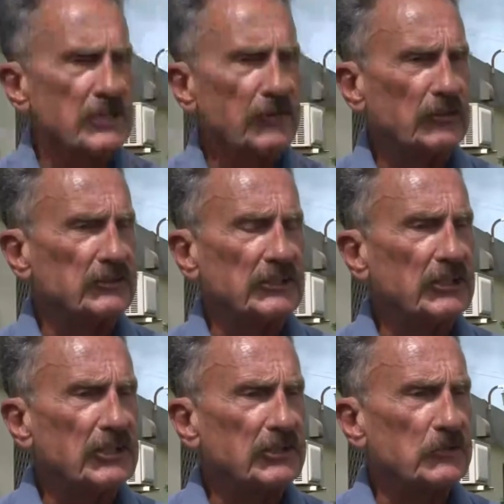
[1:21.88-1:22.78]
nothing that
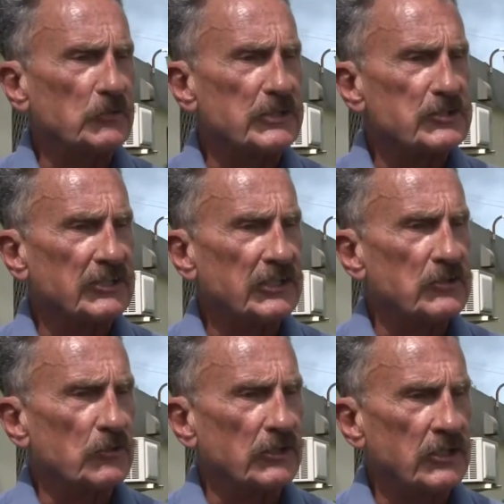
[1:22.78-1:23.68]
he can rescind
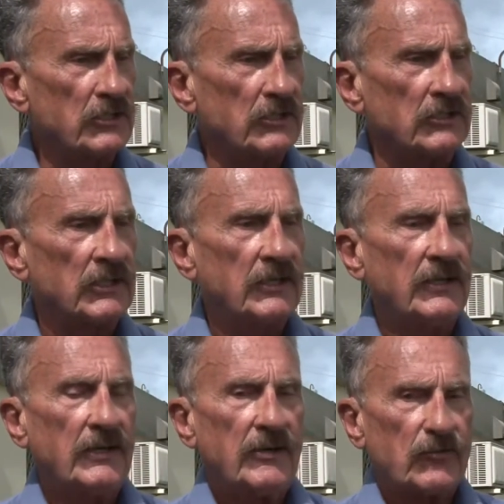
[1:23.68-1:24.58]
or annul.
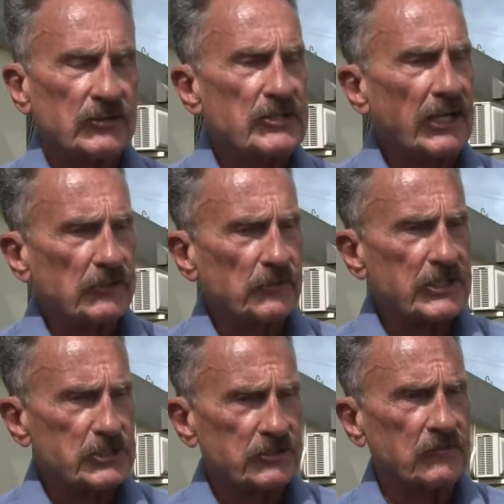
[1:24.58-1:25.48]
The
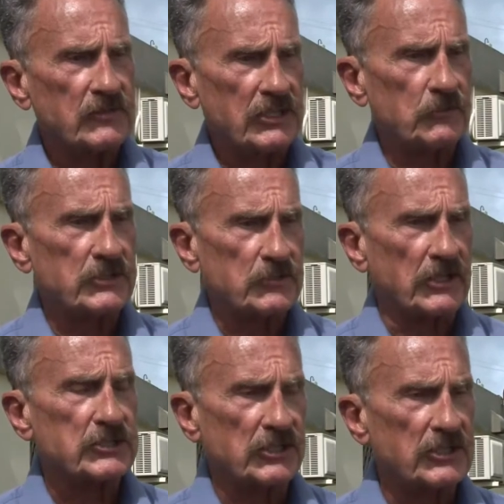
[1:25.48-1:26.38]
declaration of deed
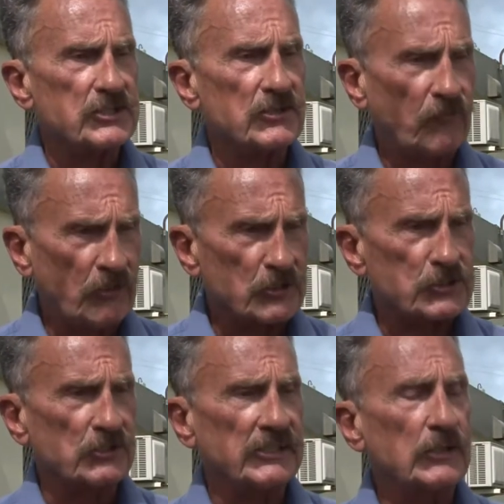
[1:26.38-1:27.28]
restriction is the
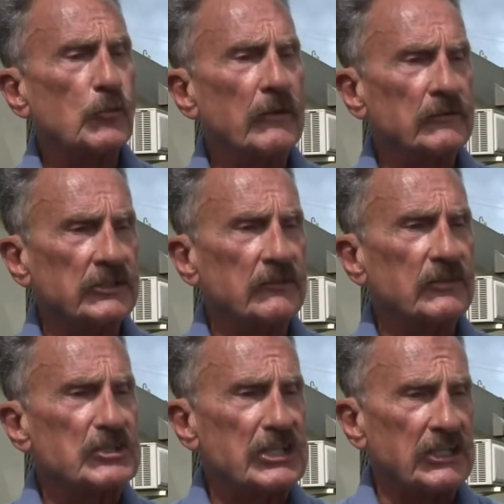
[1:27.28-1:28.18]
functional equivalent of a
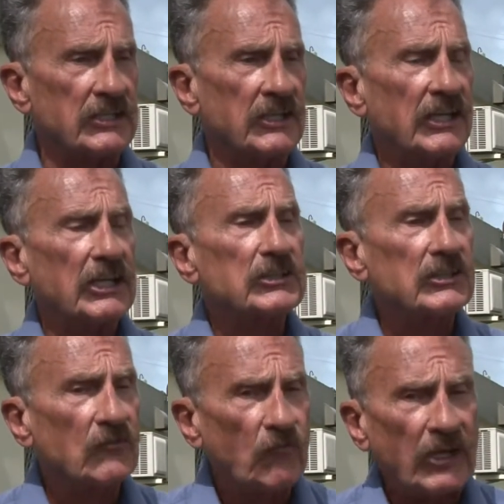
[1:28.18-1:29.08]
deed. It
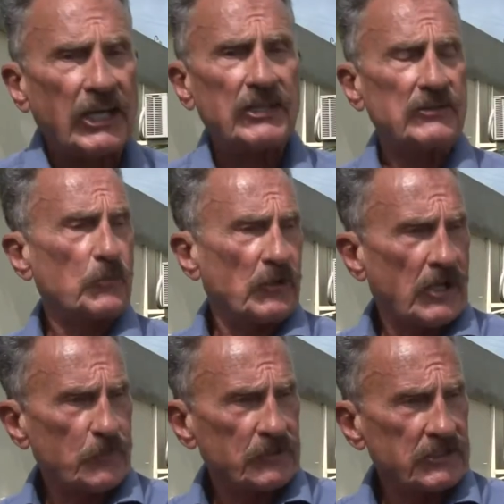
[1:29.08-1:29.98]
conveyed the
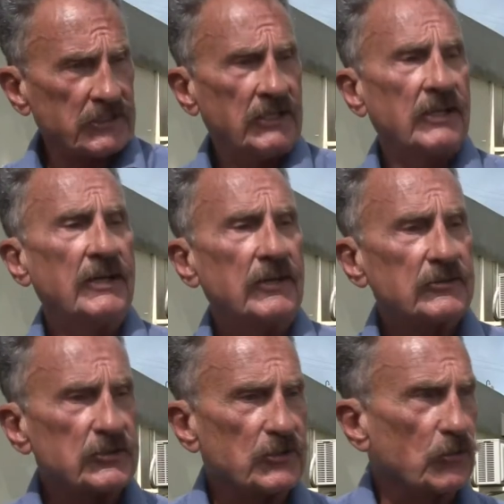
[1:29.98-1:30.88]
property
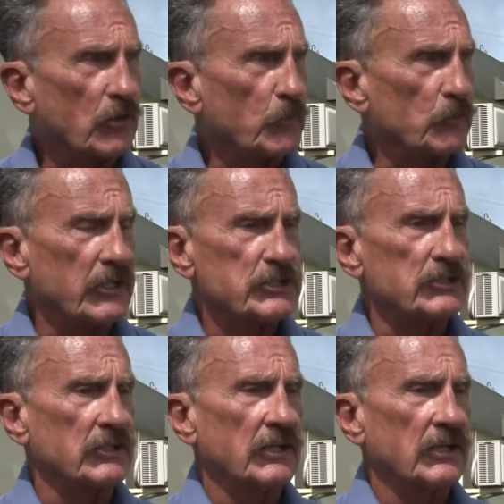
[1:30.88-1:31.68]
to the corporation.